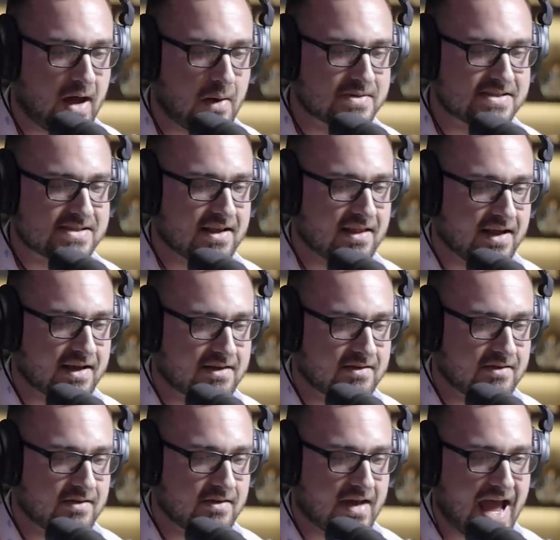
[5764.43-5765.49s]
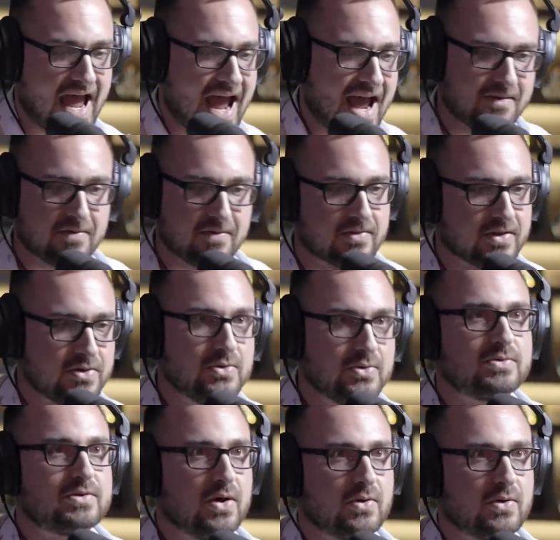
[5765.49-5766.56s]
I would say like half of the
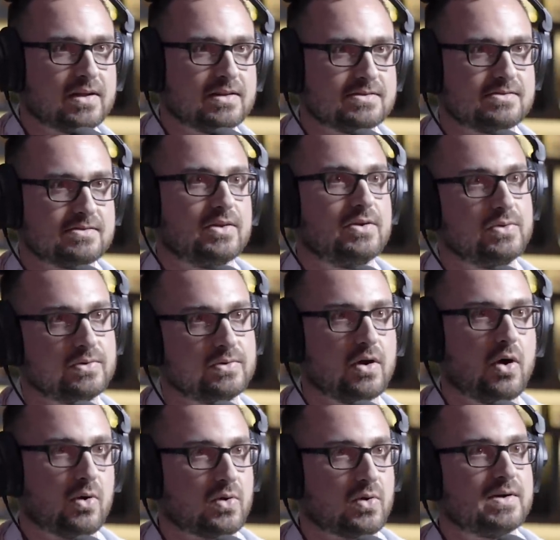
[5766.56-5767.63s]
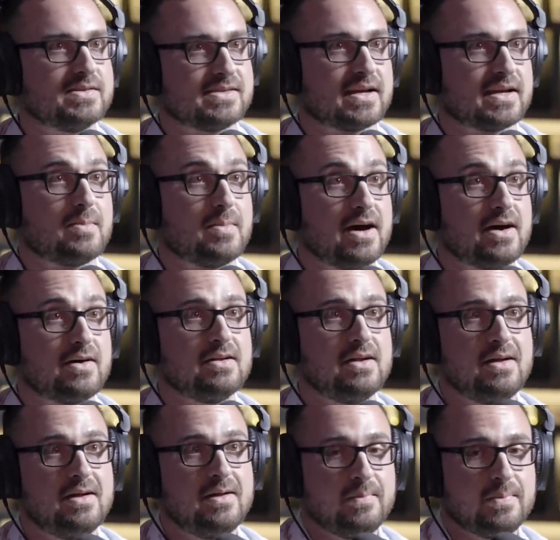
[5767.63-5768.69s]
new tokens, the new altcoins that come out
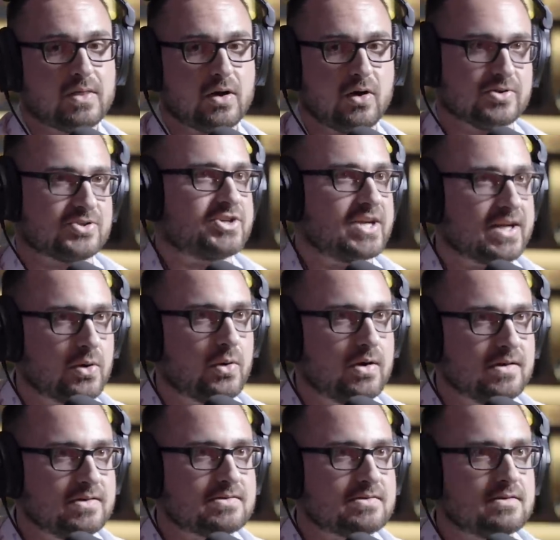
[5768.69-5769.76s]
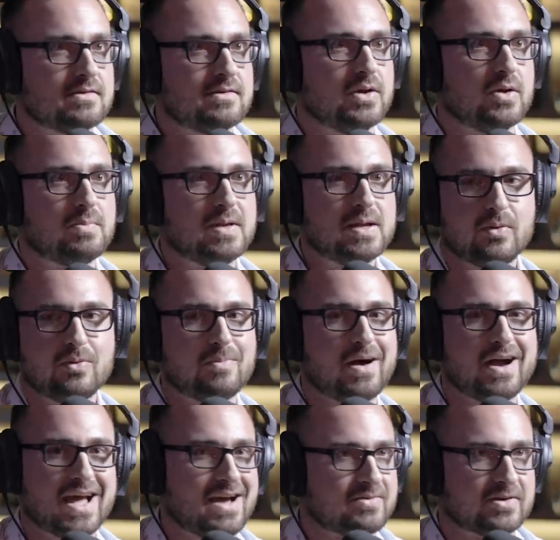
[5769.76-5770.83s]
are shit coins. You know, people
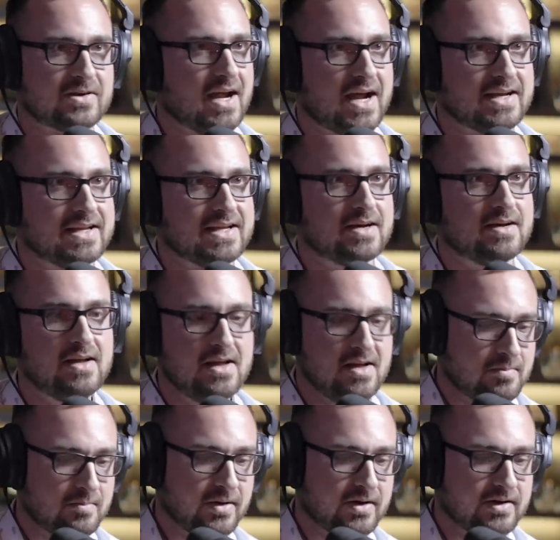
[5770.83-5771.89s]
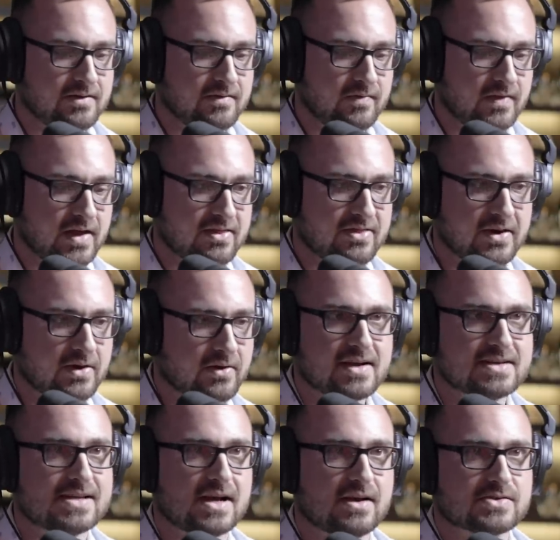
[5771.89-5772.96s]
might have a good idea, but in theory
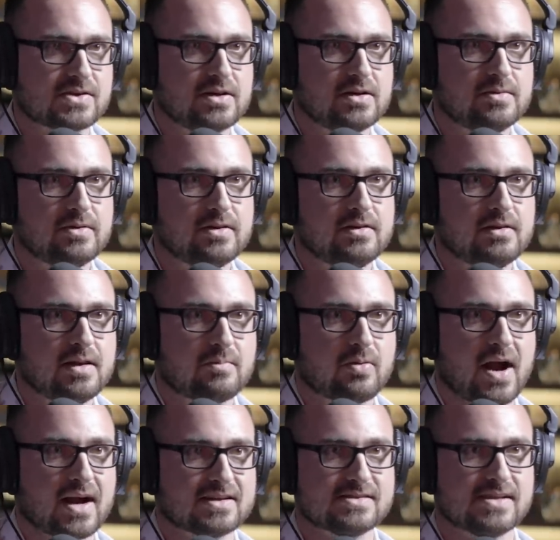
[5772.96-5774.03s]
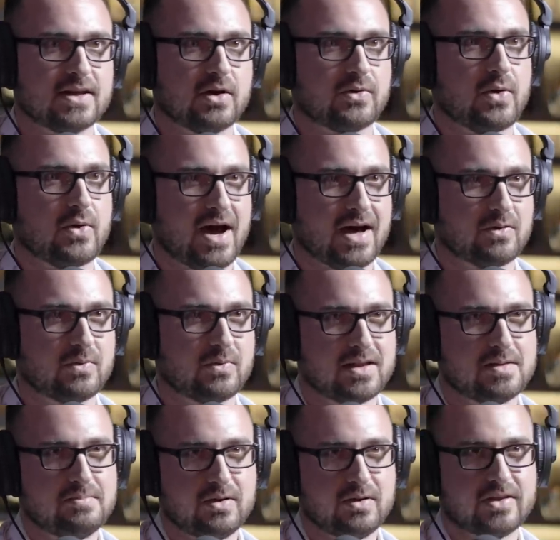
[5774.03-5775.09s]
it sounds good, but in practice they don't know how to
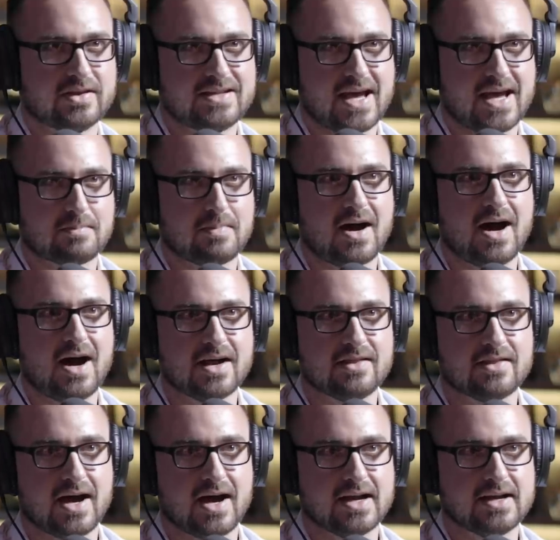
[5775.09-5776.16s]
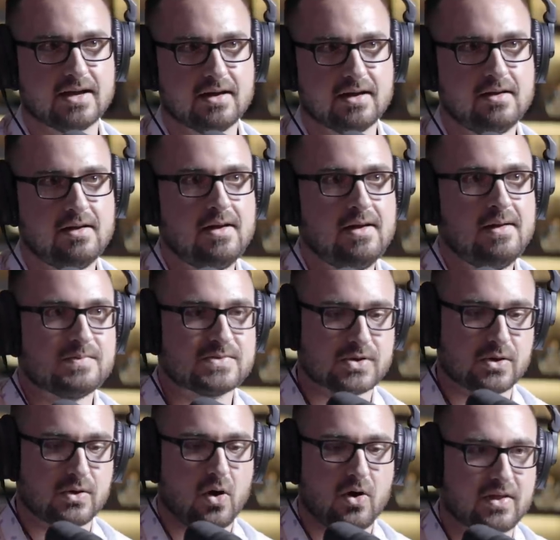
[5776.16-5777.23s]
really build the tech behind the idea. Mm-hmm.
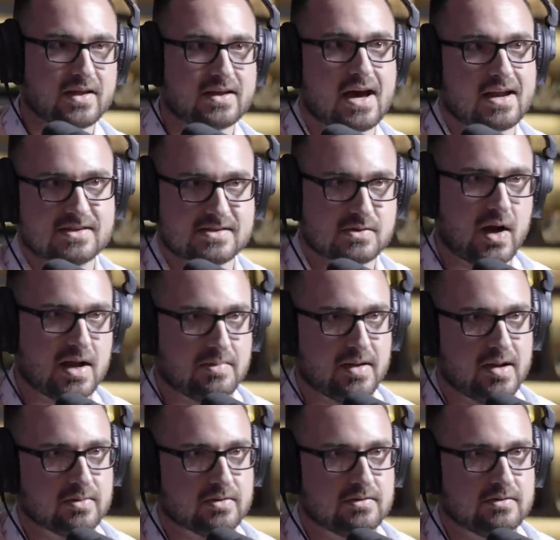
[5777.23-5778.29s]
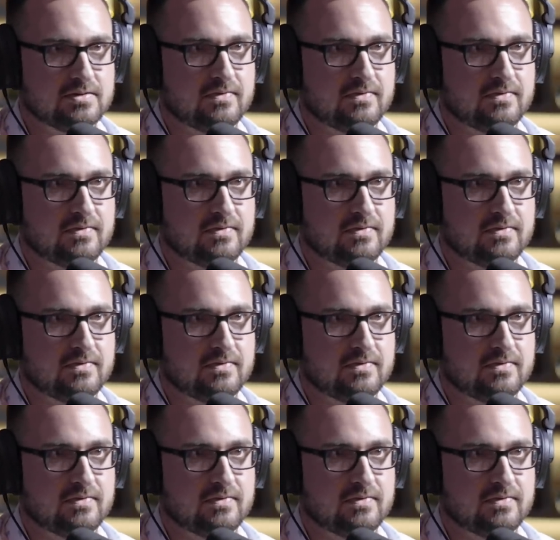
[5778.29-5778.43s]
So all they got is a white paper.